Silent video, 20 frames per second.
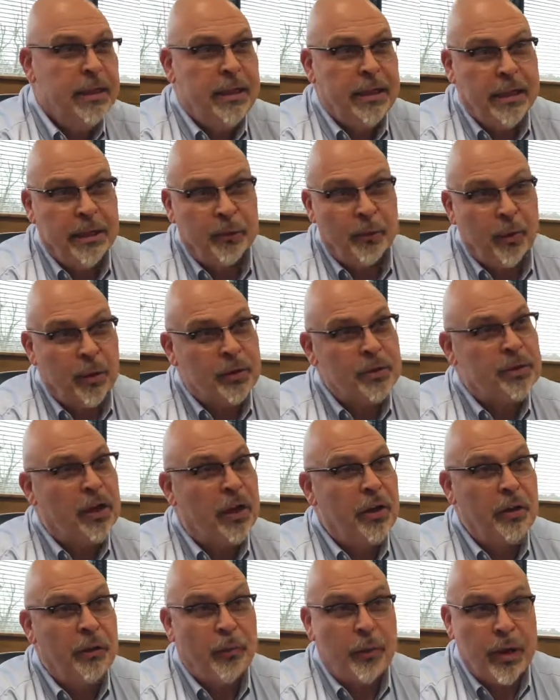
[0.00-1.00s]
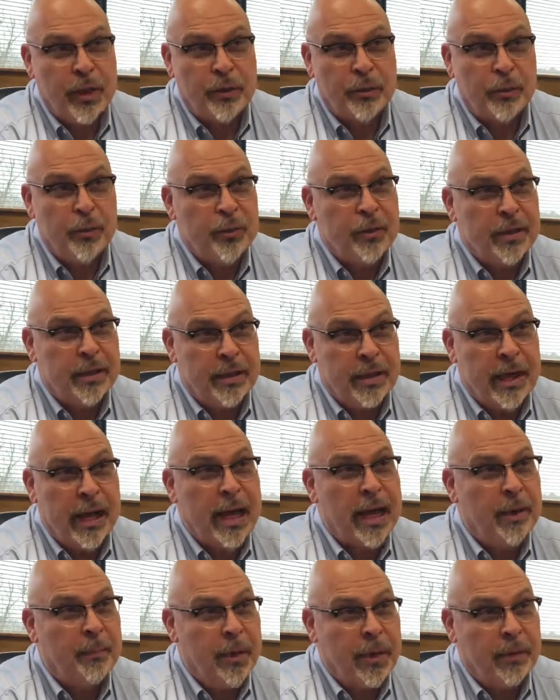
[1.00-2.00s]
It works all the way through the
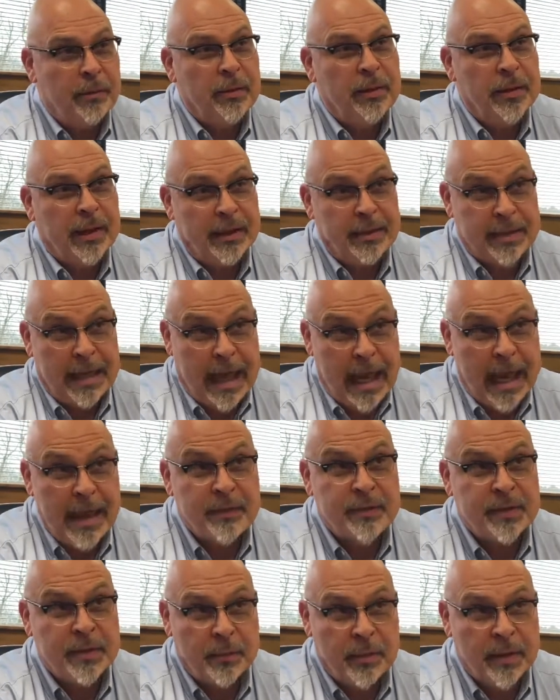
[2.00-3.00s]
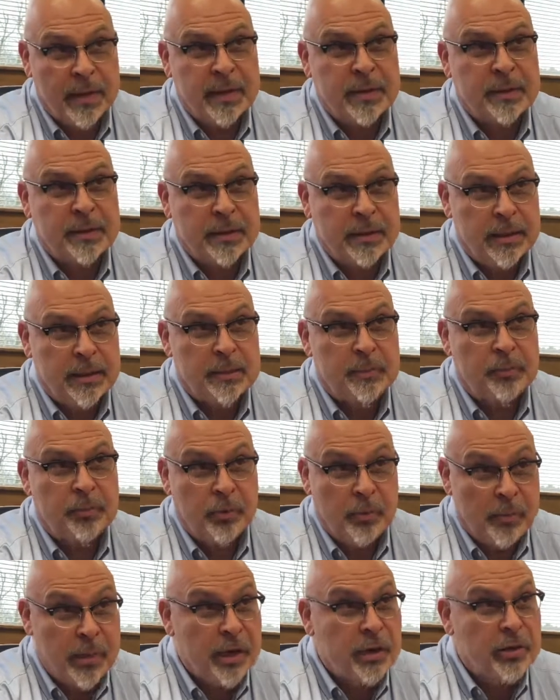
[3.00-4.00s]
economy to have some of these
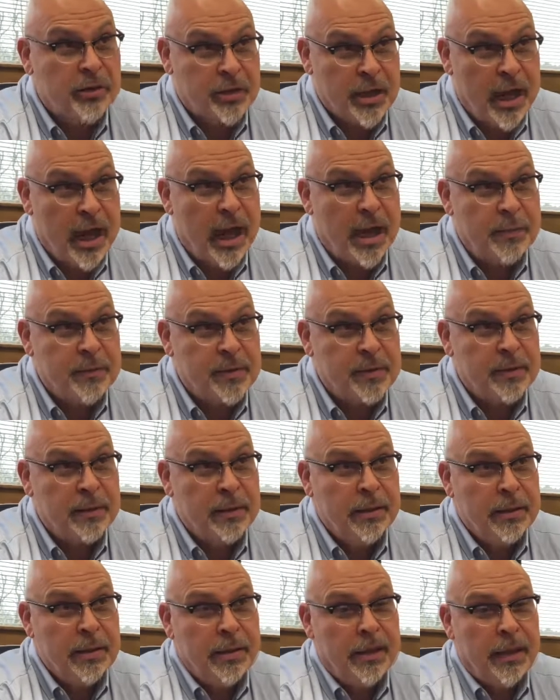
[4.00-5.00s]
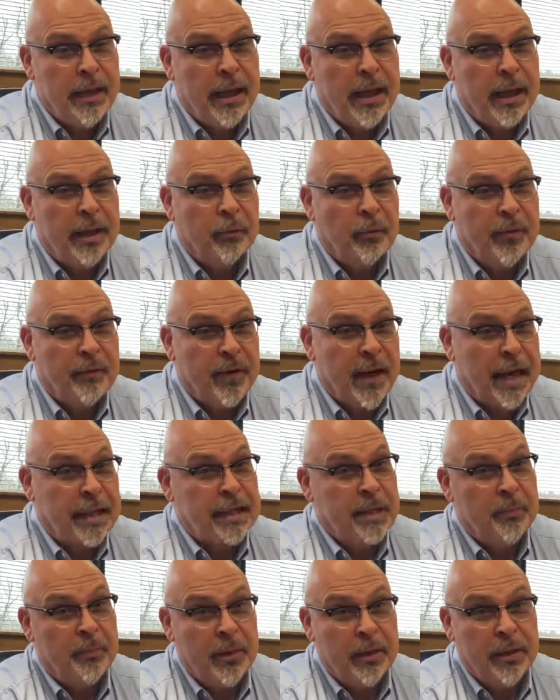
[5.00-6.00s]
premier jobs, and we've got the
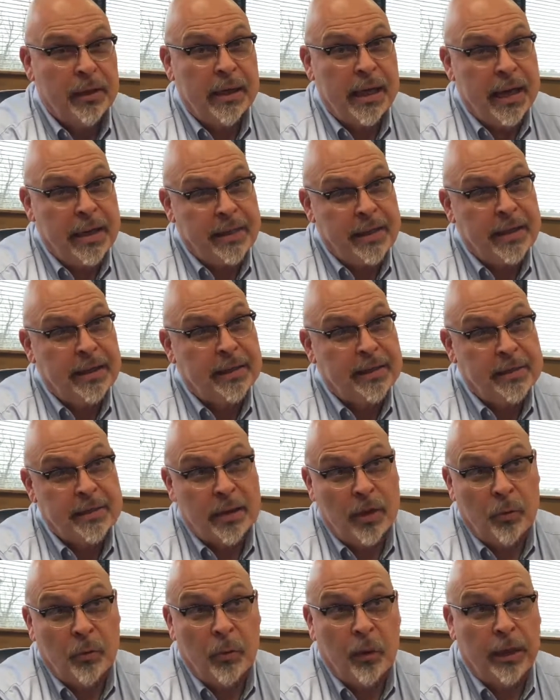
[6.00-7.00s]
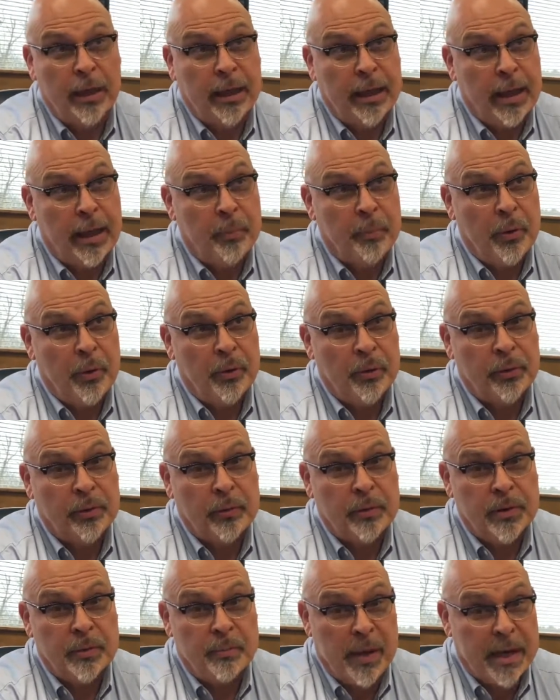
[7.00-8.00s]
ability, I think, to start working on
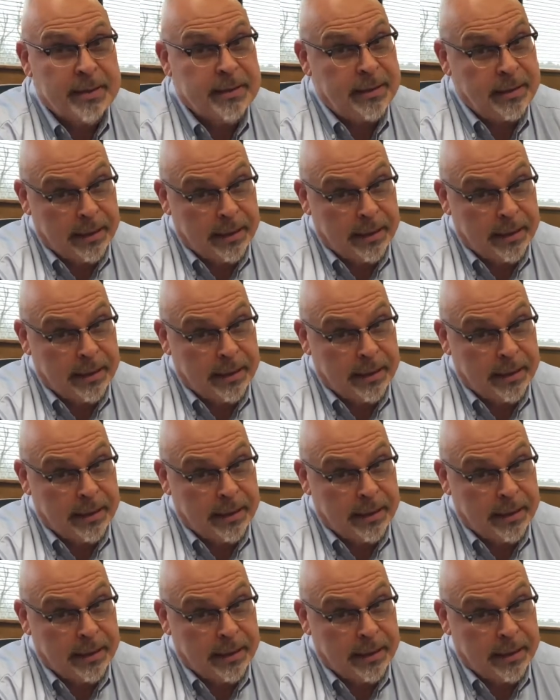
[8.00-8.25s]
both domestic